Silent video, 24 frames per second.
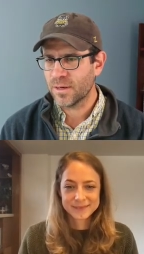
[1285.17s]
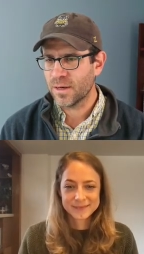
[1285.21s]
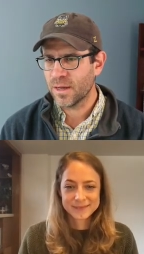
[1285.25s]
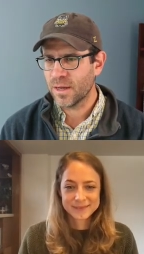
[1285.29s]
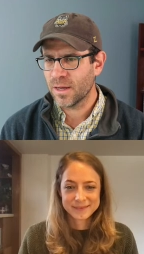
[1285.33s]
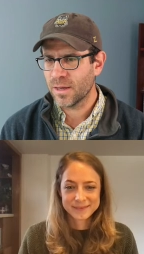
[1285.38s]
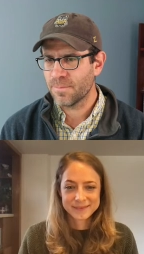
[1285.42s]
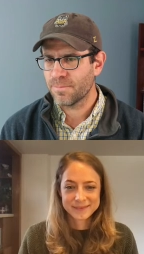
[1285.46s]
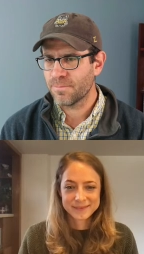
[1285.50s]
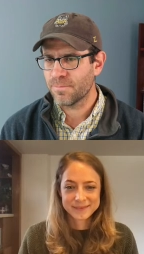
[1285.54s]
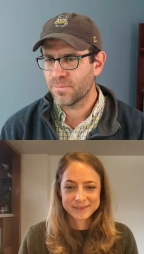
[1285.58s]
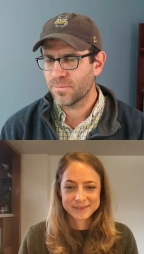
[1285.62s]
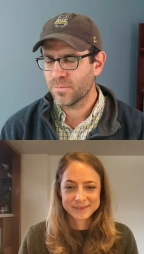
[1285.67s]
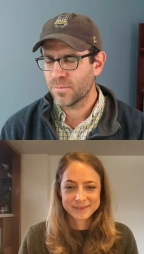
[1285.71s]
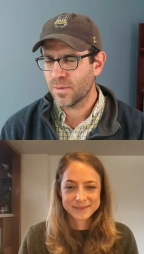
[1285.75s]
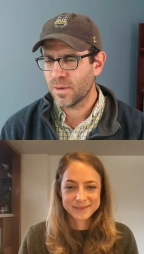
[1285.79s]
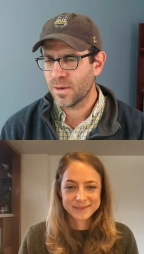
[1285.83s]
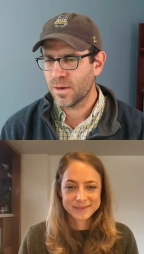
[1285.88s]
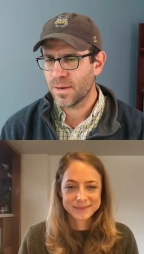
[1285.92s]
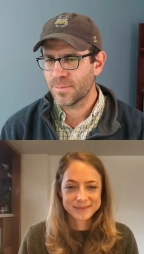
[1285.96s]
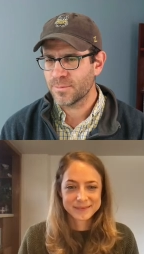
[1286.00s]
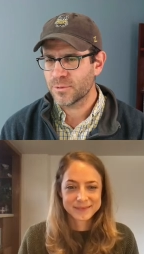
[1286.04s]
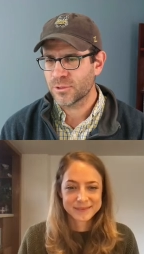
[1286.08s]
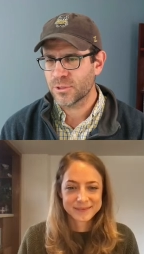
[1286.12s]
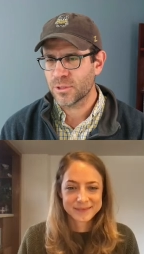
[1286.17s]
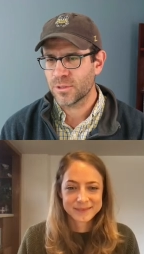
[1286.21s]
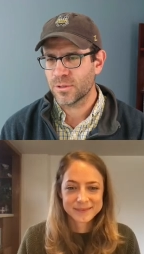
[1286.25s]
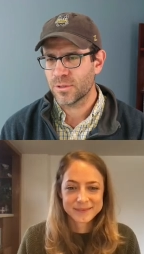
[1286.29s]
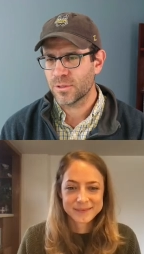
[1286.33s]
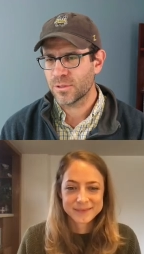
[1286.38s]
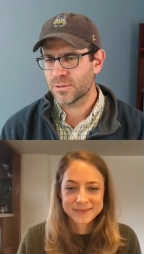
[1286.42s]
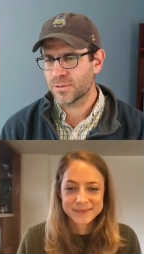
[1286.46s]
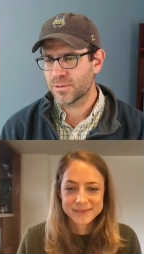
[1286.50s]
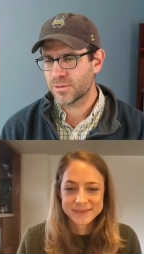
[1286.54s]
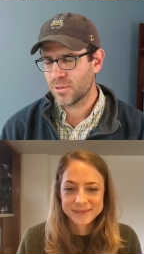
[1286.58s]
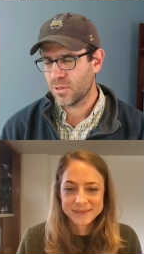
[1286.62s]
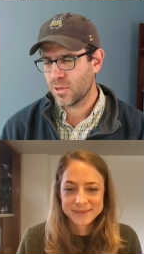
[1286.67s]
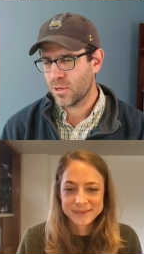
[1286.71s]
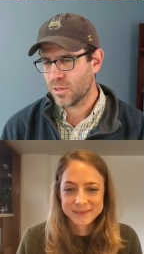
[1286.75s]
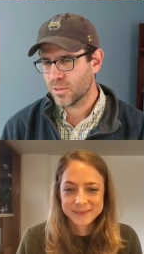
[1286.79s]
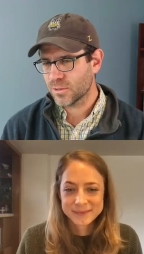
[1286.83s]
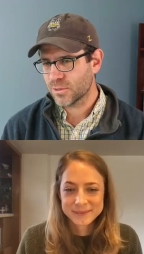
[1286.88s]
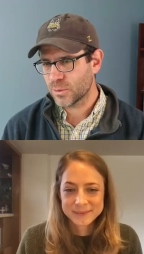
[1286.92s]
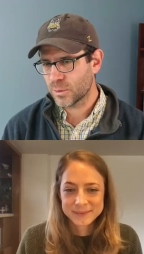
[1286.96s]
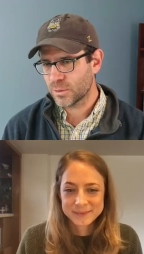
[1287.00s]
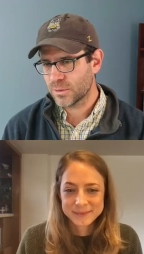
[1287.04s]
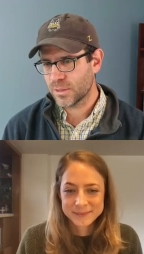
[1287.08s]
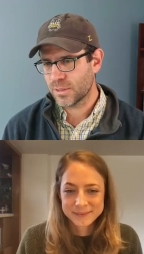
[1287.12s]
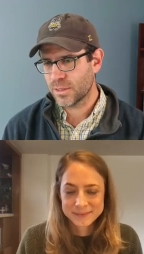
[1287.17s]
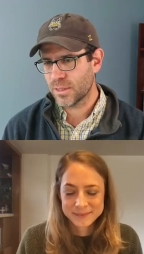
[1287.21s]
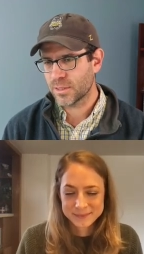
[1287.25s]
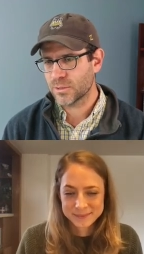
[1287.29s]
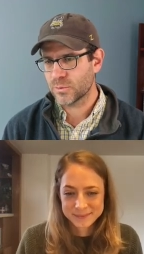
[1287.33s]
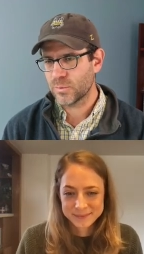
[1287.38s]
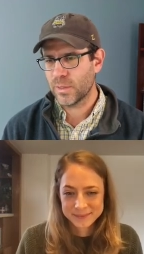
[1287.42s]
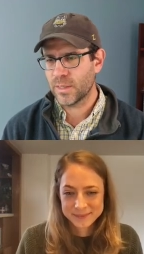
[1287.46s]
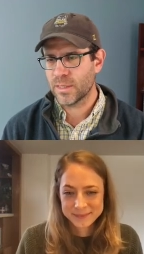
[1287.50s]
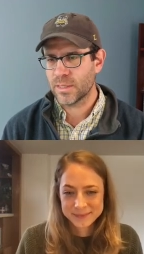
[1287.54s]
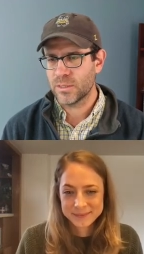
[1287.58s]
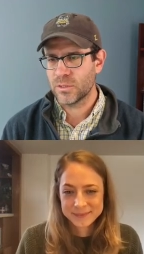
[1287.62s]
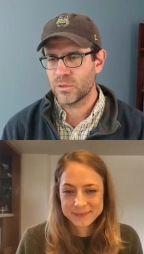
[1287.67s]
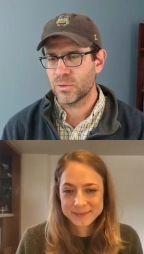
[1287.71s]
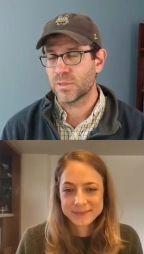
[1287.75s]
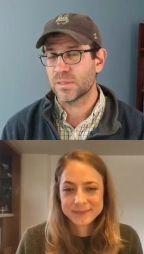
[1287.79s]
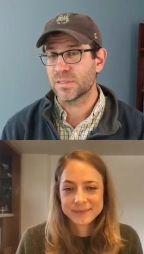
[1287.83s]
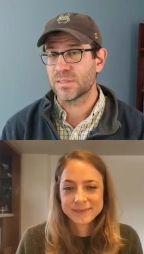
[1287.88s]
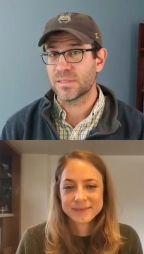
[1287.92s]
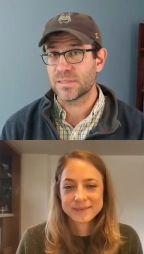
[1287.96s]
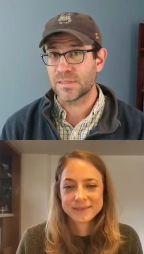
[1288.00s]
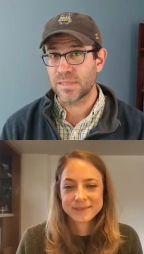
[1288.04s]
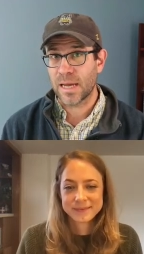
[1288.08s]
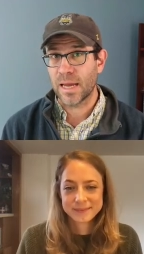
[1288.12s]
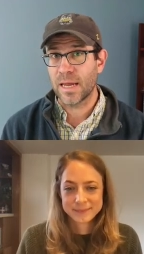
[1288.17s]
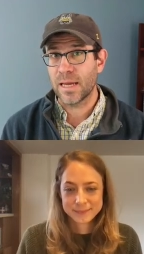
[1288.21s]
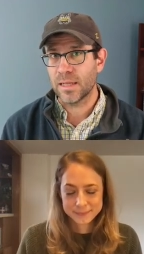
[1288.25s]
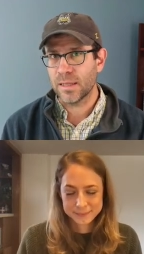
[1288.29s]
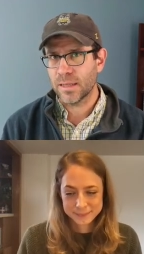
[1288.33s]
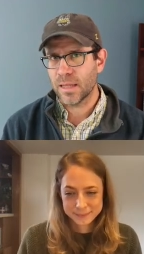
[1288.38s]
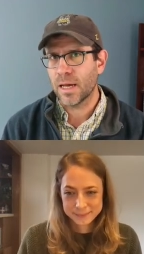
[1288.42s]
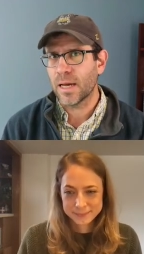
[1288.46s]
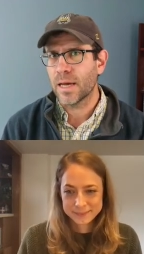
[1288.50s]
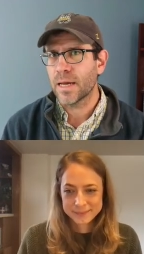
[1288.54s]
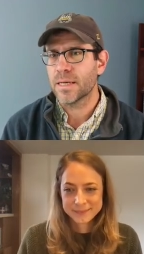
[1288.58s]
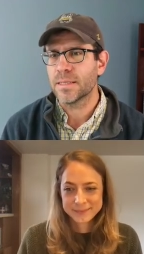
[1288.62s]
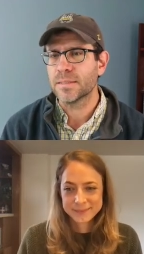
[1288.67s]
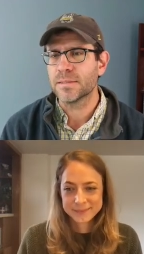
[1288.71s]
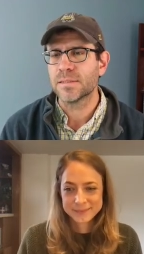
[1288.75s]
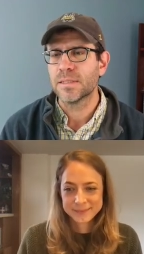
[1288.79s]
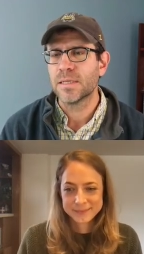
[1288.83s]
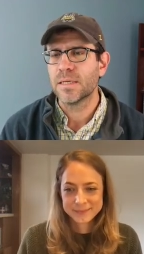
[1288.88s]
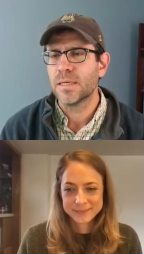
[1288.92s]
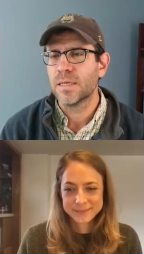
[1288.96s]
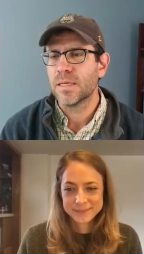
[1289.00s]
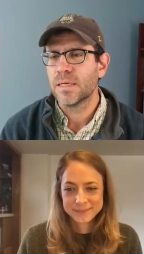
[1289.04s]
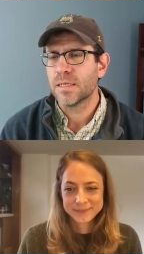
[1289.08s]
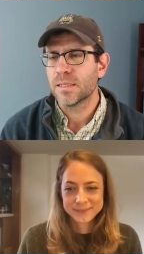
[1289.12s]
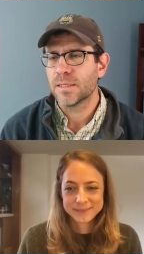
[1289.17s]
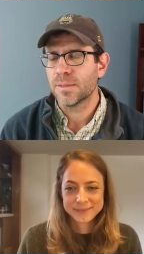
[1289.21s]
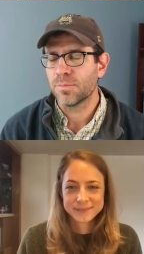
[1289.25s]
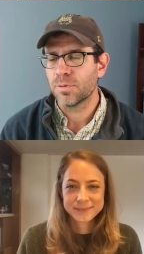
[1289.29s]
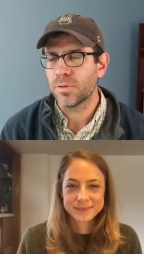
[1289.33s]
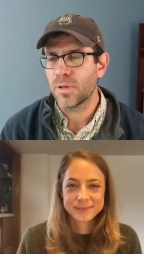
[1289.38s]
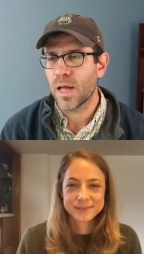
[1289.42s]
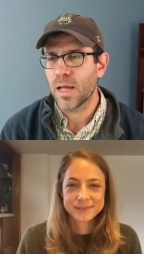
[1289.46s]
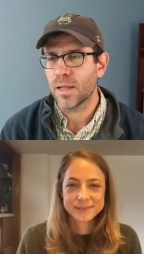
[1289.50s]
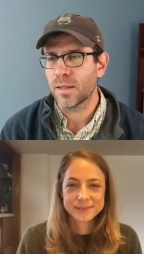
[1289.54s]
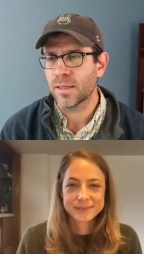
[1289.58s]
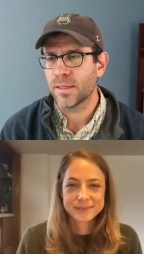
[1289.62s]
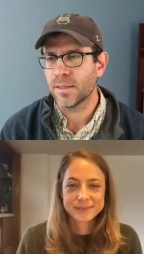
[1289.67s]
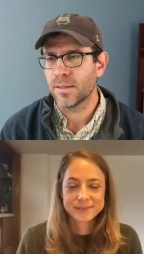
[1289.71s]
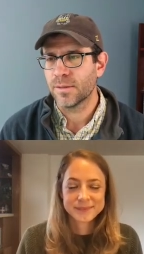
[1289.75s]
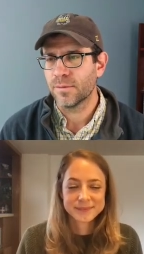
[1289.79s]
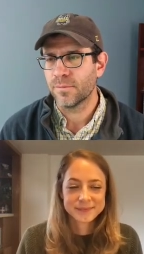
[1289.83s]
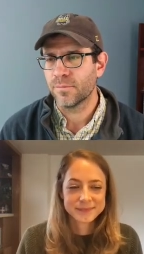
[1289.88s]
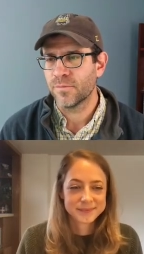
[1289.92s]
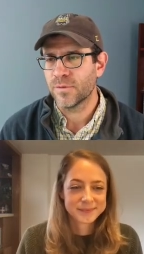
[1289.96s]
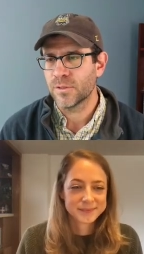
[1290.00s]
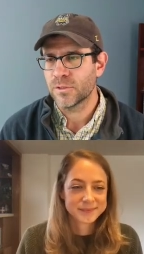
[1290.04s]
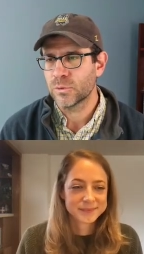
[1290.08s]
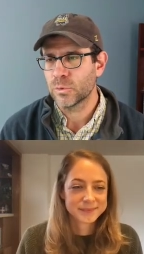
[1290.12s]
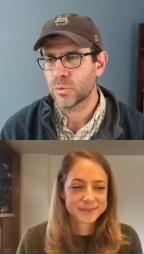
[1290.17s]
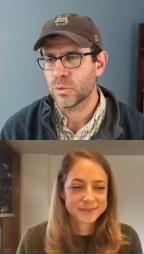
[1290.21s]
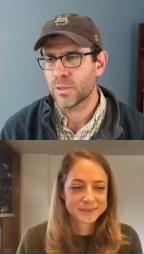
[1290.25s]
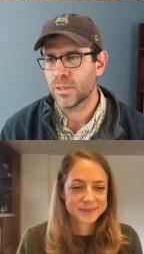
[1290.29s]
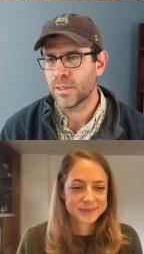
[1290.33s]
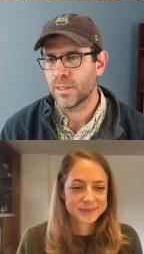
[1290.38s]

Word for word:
Speaker 1: Um, and I'm sure there's all sorts of things we can do to stylize the Plotly visual